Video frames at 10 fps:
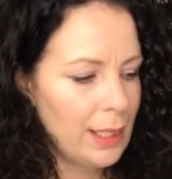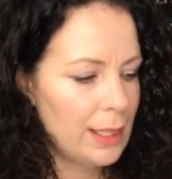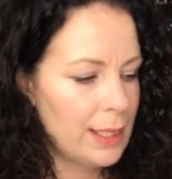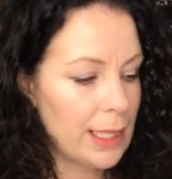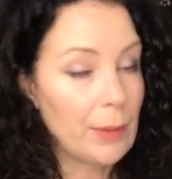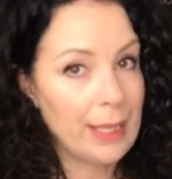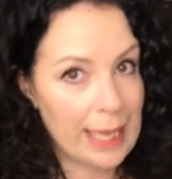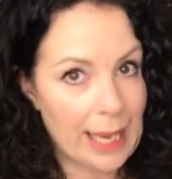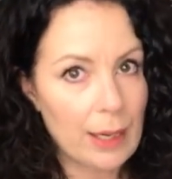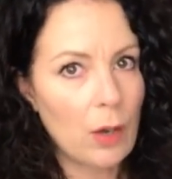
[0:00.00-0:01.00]
So
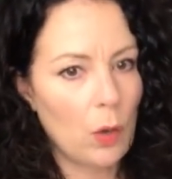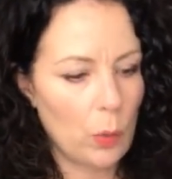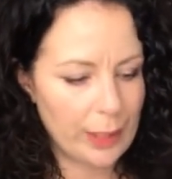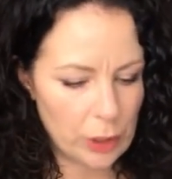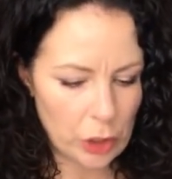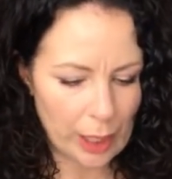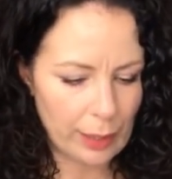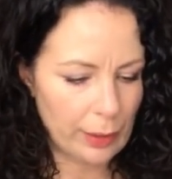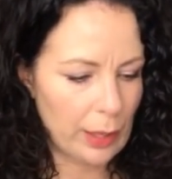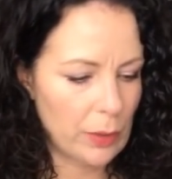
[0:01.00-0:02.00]
again, always check
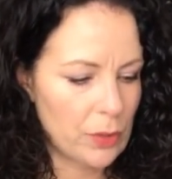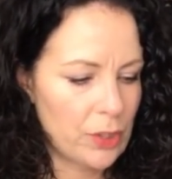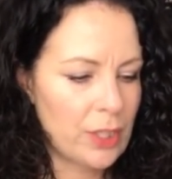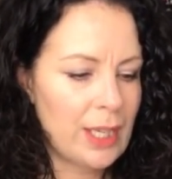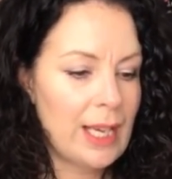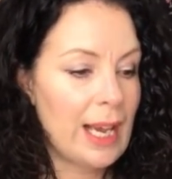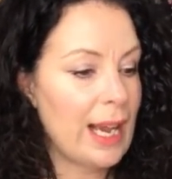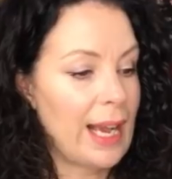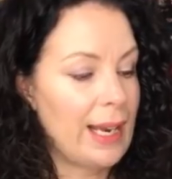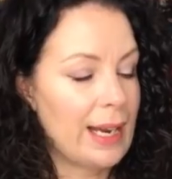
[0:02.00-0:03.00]
those,
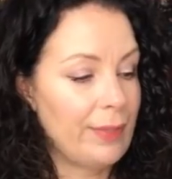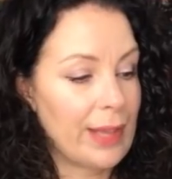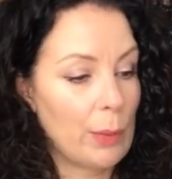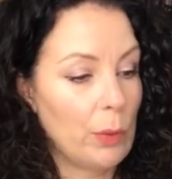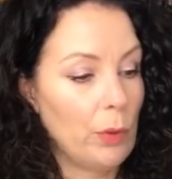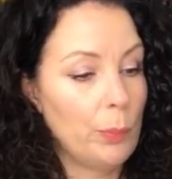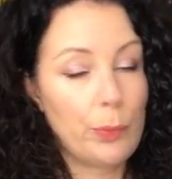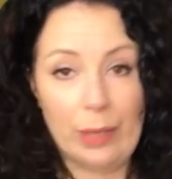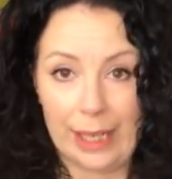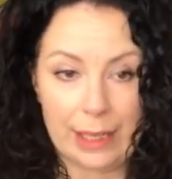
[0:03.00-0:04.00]
and they're all
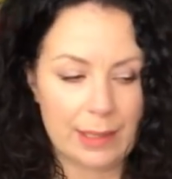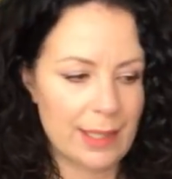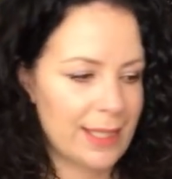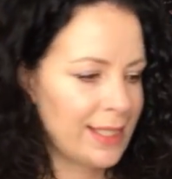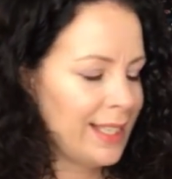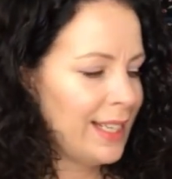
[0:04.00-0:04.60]
brilliant.